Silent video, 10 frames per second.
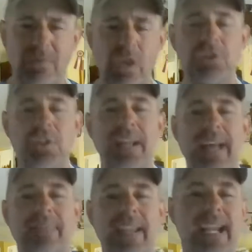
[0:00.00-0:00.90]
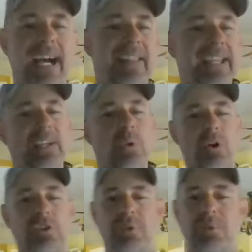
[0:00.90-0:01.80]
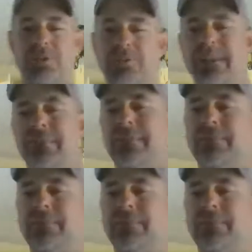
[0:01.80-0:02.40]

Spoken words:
so that they can go out and do the retrieve.